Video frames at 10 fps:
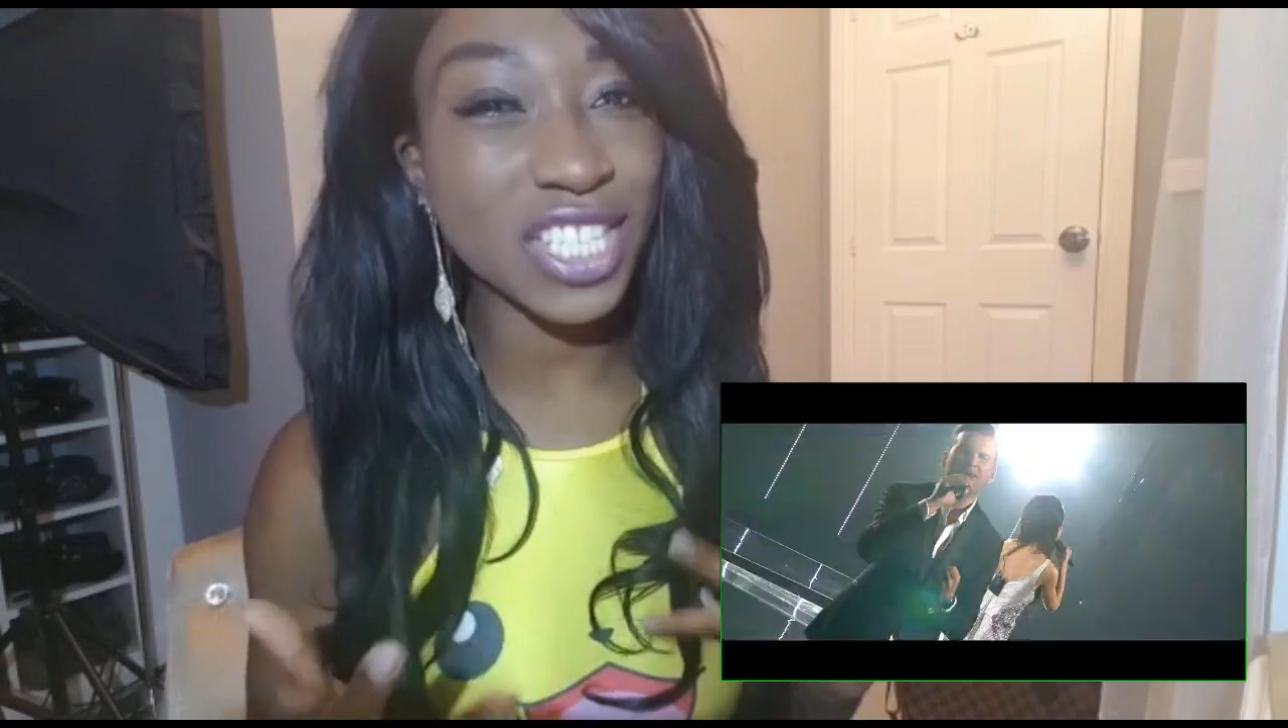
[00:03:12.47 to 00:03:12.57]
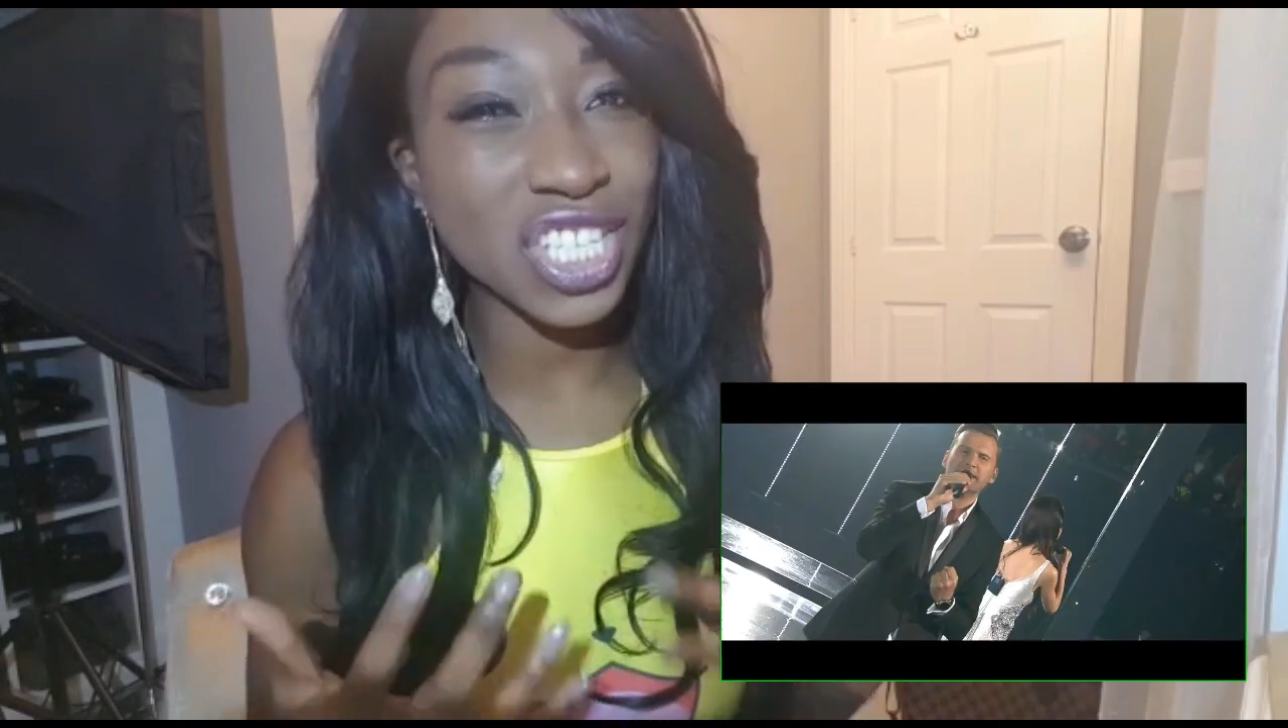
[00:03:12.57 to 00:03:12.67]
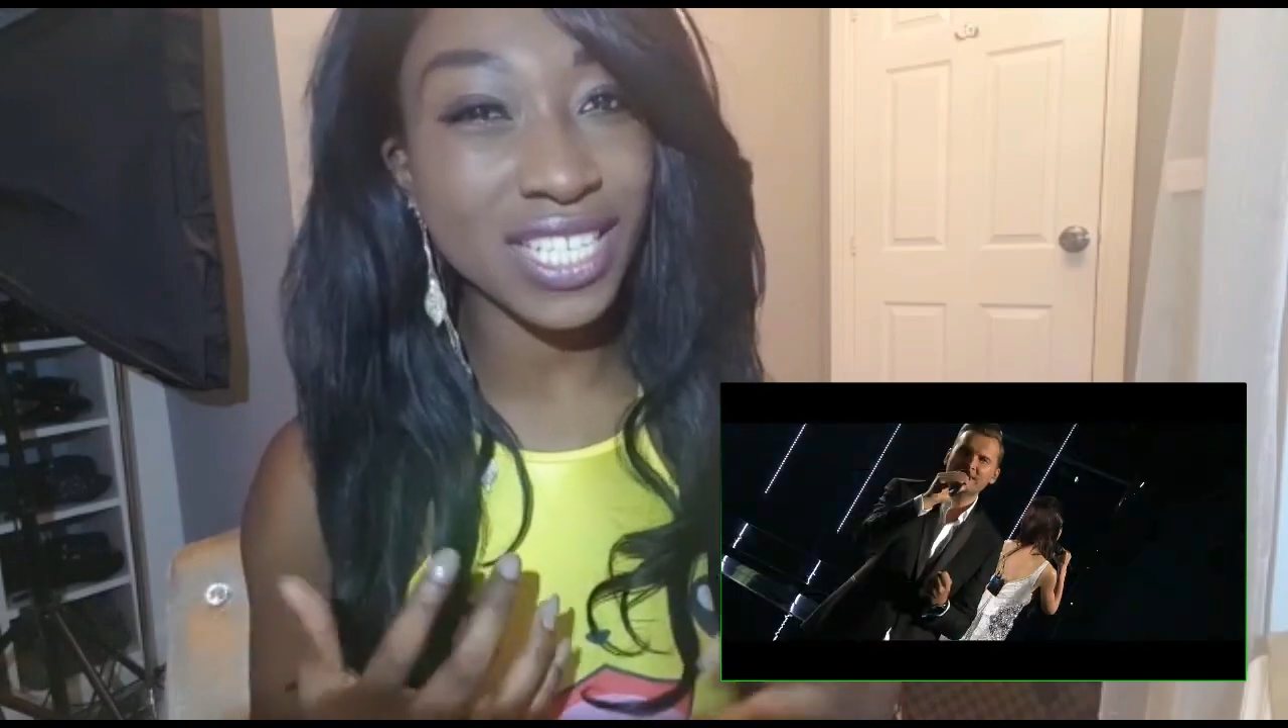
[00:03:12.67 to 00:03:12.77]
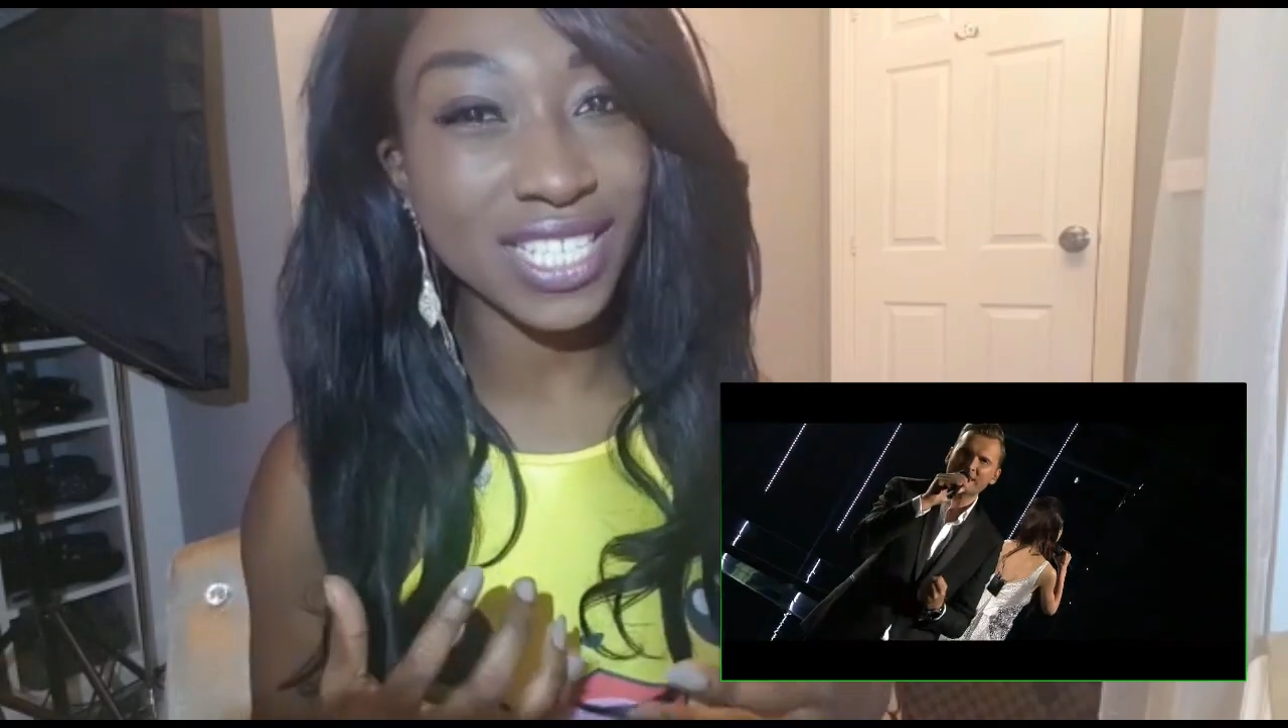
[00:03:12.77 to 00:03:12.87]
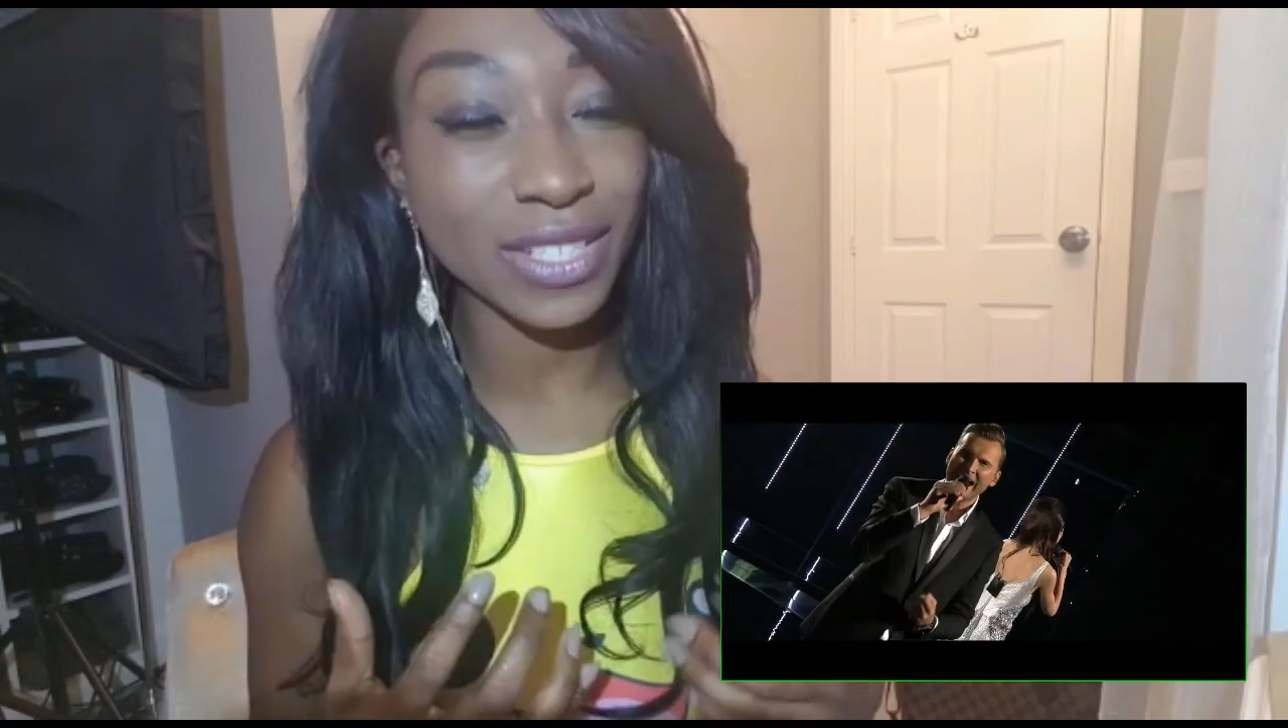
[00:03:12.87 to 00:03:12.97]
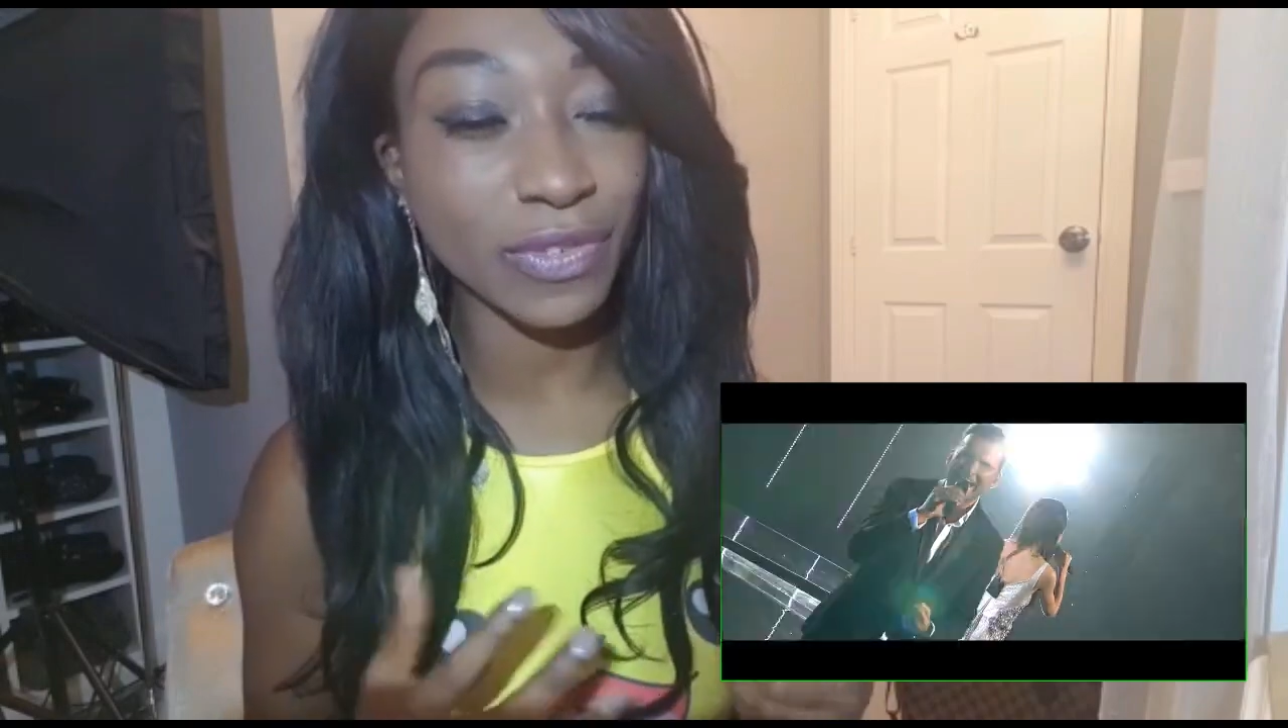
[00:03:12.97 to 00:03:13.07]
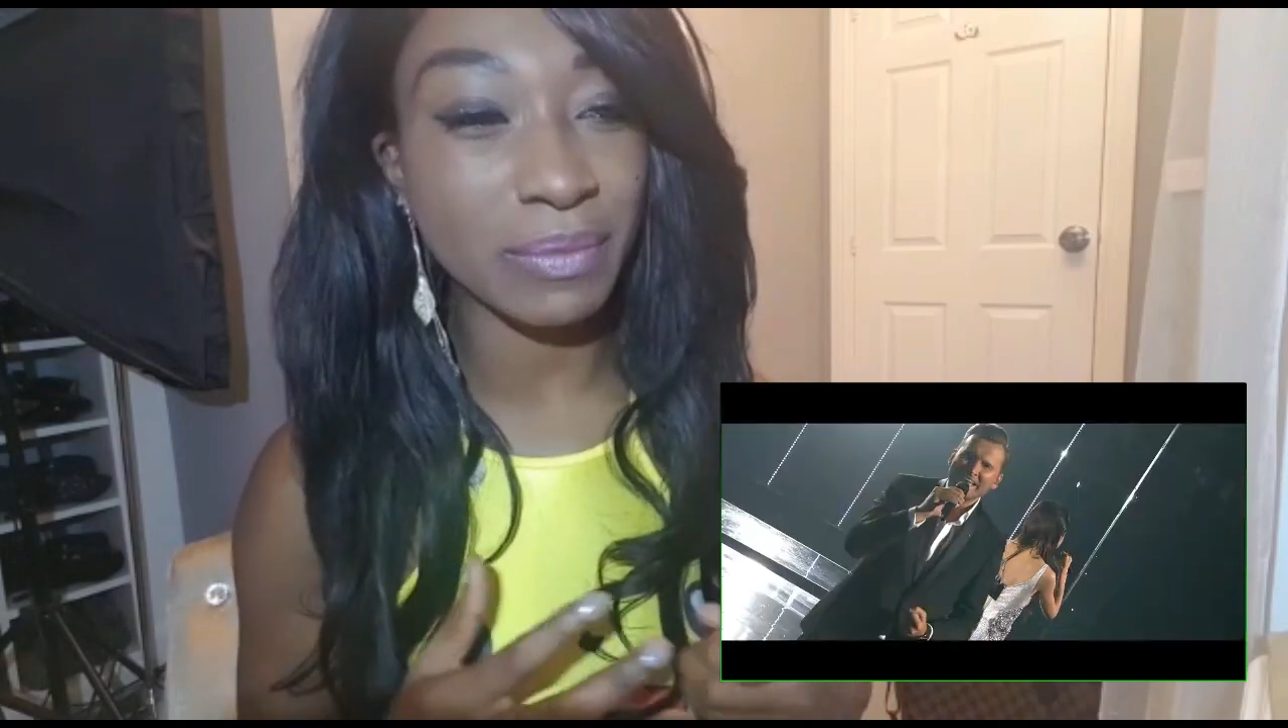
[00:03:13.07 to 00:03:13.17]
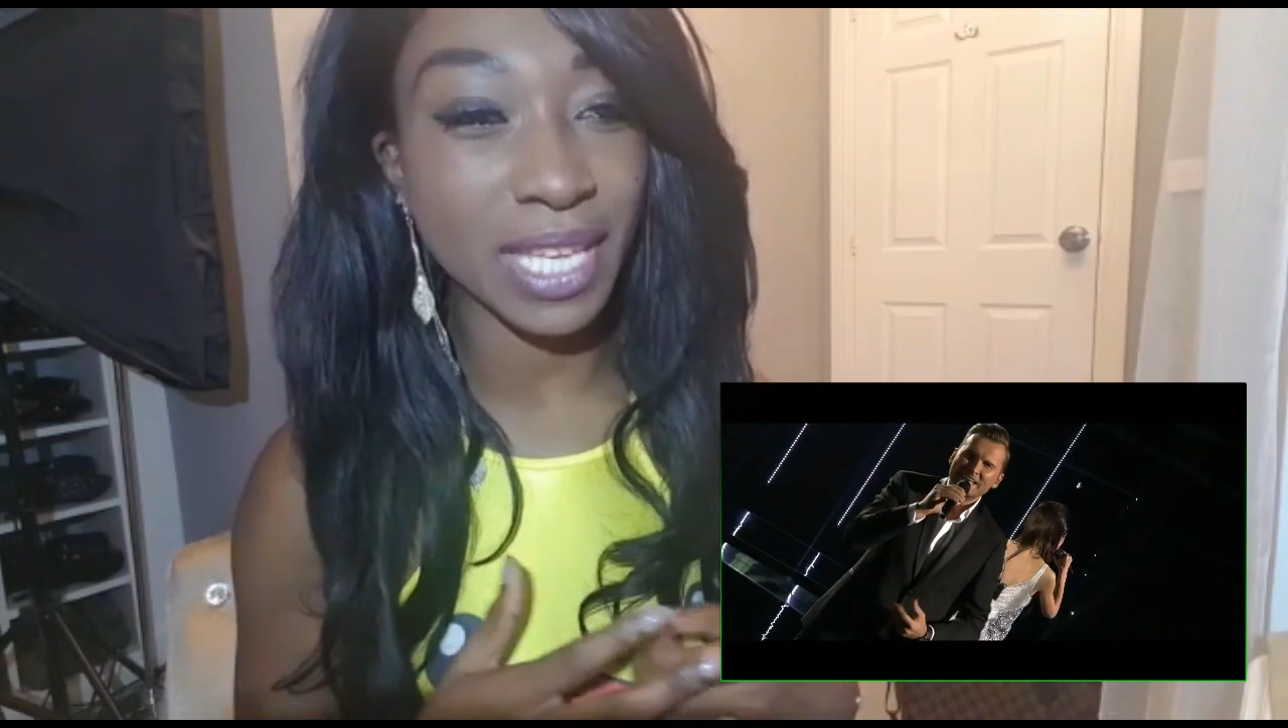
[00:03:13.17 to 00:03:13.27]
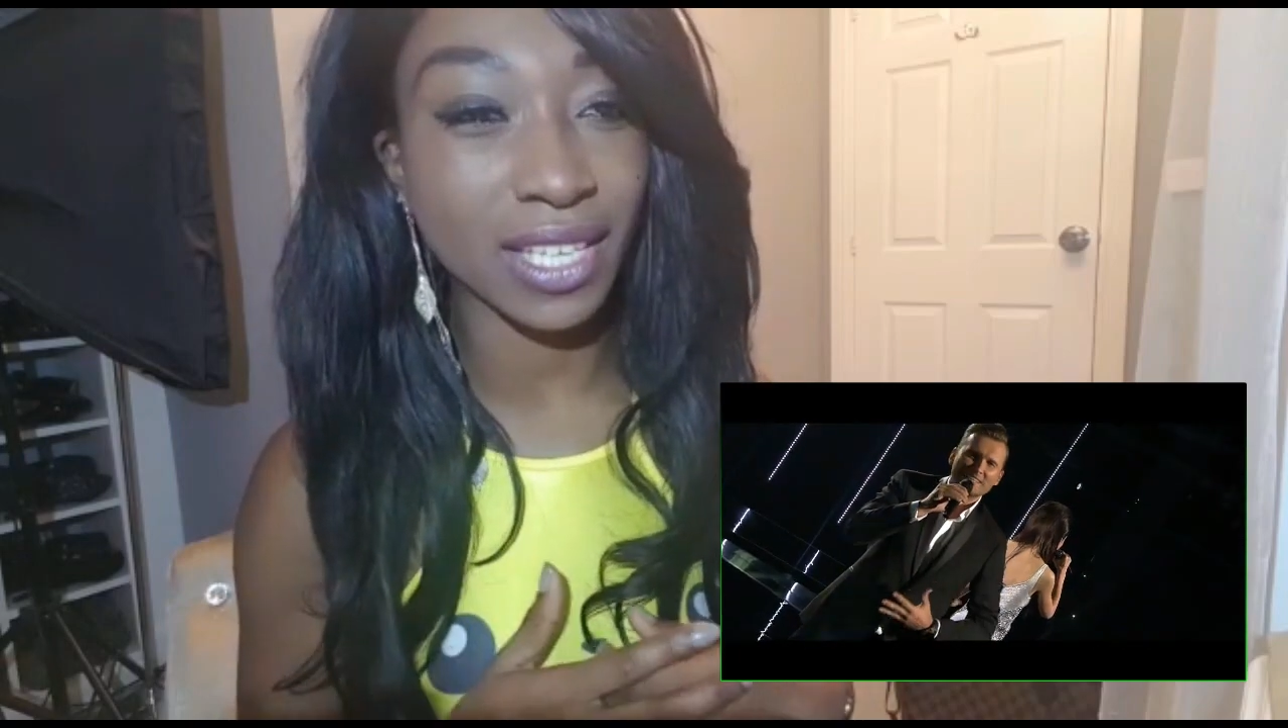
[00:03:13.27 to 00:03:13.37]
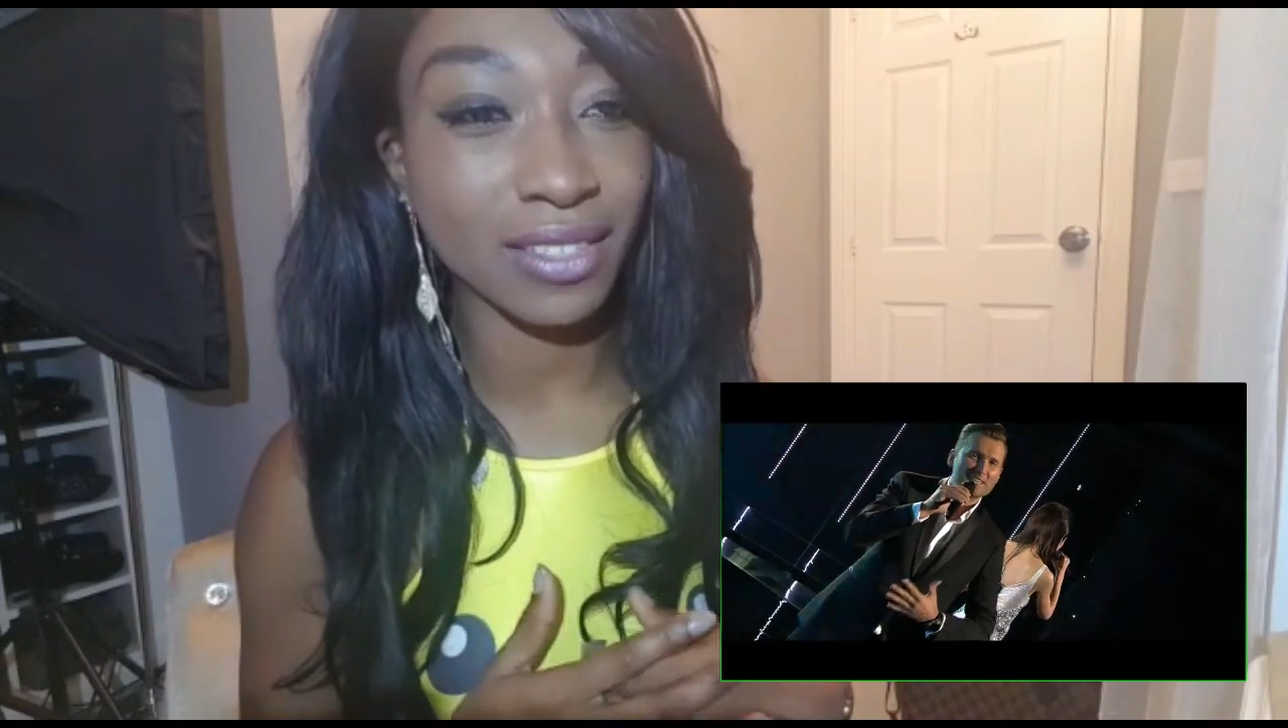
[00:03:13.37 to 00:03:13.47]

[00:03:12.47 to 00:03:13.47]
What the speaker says: cheesy for me.